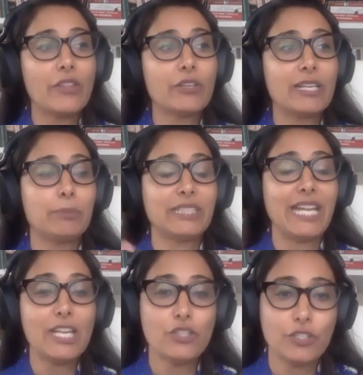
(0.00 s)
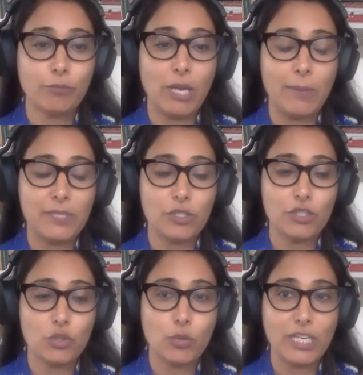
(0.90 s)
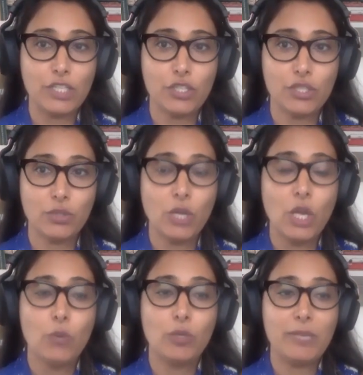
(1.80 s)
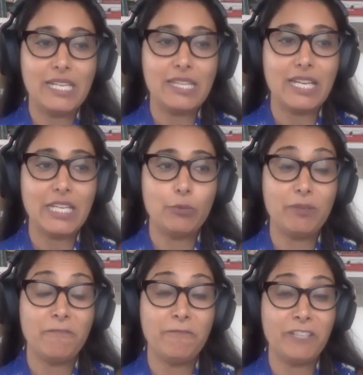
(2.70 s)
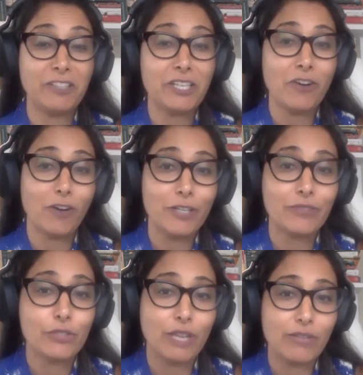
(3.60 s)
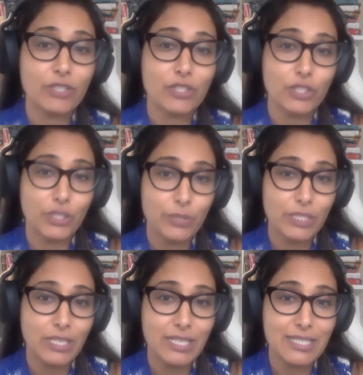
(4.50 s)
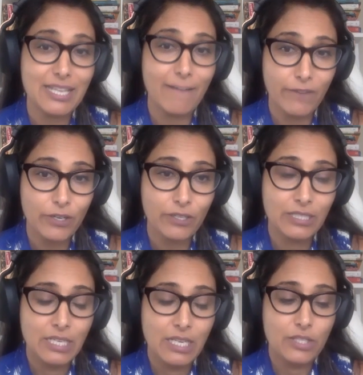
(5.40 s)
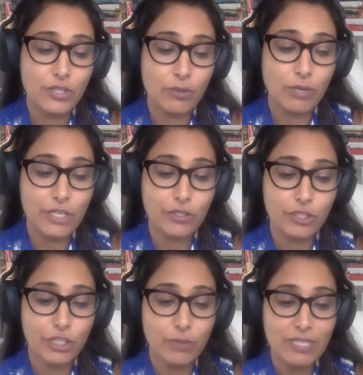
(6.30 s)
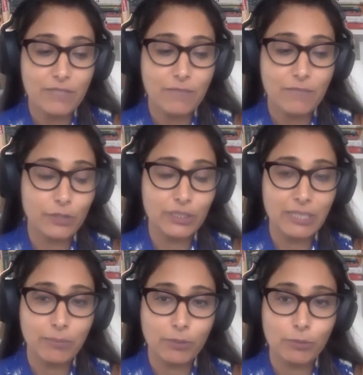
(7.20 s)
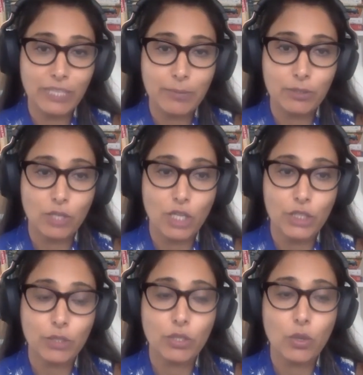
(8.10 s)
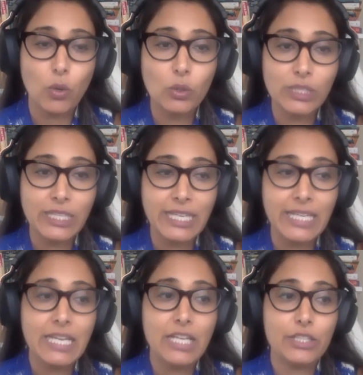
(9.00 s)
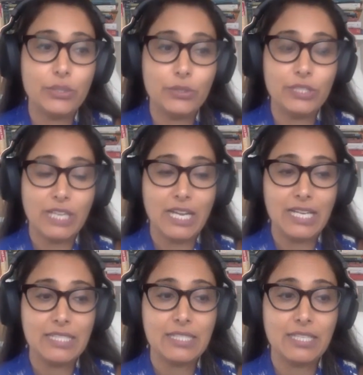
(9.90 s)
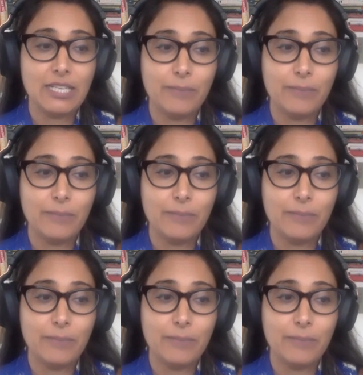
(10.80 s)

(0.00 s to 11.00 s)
other implication of Proposition 22 would be that it would be very hard for drivers to unionize ever. So under US federal labor law, you can only unionize